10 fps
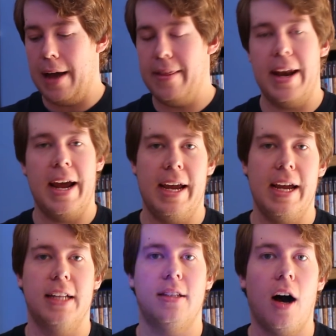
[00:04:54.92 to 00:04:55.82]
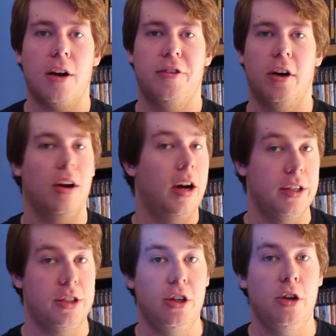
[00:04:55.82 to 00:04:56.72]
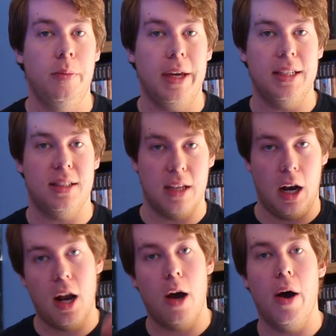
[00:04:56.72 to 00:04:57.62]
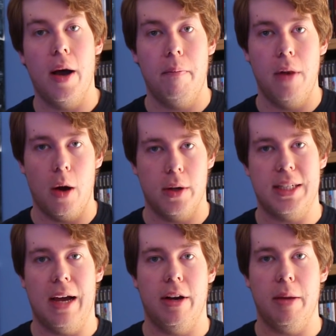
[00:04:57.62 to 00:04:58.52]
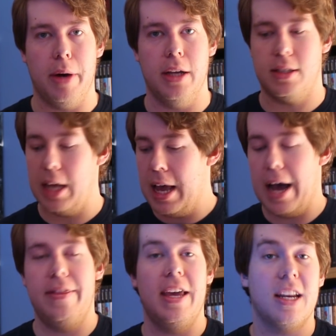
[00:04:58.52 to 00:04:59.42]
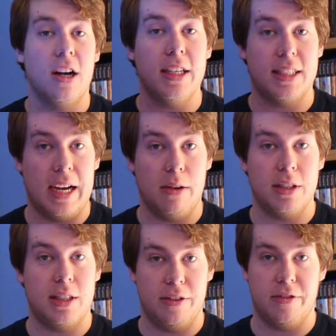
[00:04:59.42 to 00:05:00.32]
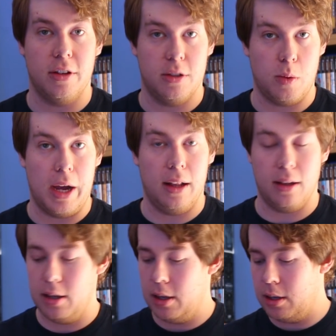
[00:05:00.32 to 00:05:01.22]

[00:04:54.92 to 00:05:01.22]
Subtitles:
And then a dark font, I assume, is the lower sounding buzz, and the ignite sound is different as well.